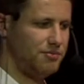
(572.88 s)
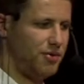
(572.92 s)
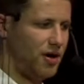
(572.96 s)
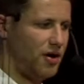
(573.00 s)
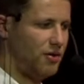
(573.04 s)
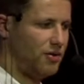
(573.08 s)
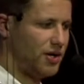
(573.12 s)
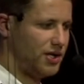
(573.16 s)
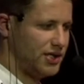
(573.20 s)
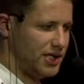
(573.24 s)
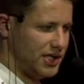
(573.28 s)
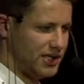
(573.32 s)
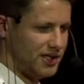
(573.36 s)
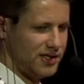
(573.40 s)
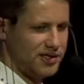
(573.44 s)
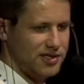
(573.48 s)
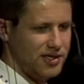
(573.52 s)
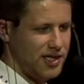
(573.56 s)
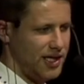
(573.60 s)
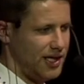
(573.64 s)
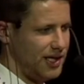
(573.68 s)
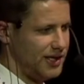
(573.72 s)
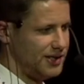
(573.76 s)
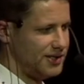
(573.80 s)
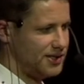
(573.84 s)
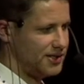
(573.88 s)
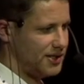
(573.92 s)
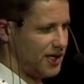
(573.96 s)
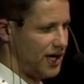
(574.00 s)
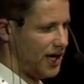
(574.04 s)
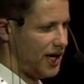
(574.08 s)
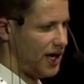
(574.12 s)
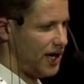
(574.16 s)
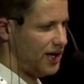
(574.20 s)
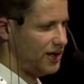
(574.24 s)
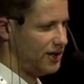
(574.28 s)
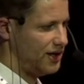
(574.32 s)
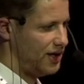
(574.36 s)
power that it needs
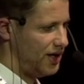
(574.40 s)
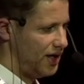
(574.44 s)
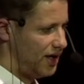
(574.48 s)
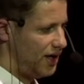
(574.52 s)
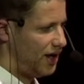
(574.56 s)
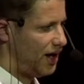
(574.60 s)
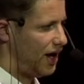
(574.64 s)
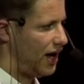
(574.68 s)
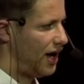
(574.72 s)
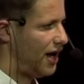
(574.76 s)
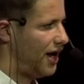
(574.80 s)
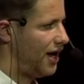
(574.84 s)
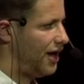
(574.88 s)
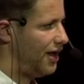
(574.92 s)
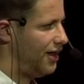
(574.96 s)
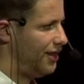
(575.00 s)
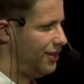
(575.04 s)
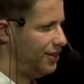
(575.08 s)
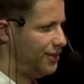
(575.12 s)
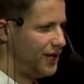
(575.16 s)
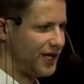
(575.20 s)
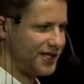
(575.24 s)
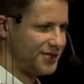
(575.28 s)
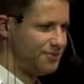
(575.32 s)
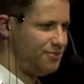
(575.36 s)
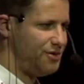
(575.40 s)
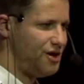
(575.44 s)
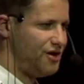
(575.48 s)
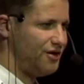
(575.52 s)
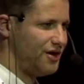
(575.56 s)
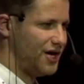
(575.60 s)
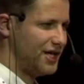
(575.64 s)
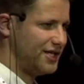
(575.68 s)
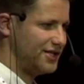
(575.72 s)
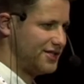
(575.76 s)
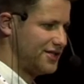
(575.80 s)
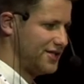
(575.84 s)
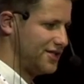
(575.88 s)
and the
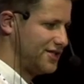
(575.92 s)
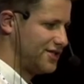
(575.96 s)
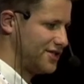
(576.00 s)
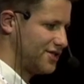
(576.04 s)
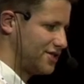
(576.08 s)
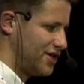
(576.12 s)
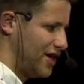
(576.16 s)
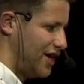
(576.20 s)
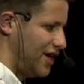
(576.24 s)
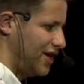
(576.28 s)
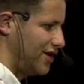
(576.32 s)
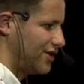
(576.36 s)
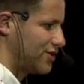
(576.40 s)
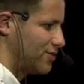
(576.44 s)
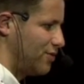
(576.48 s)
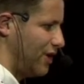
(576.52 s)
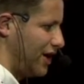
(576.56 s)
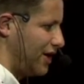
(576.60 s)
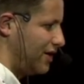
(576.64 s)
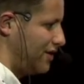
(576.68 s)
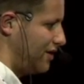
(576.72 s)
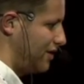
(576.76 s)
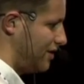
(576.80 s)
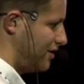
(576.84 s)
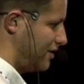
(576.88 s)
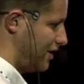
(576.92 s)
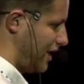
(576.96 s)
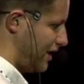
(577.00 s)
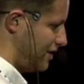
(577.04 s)
experience is quite good.